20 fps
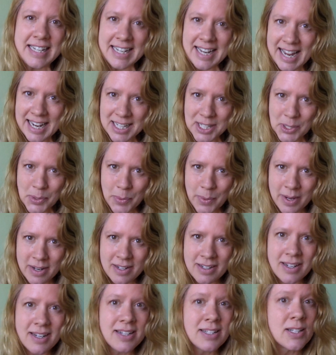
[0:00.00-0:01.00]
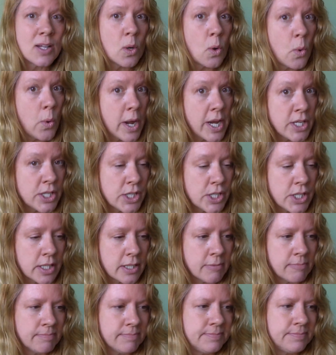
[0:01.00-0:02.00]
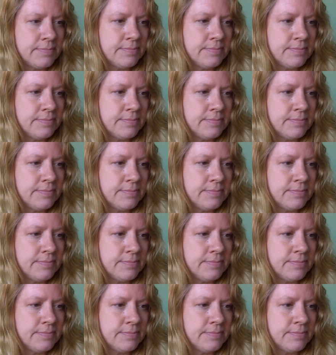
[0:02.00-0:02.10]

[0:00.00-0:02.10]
next one is a question.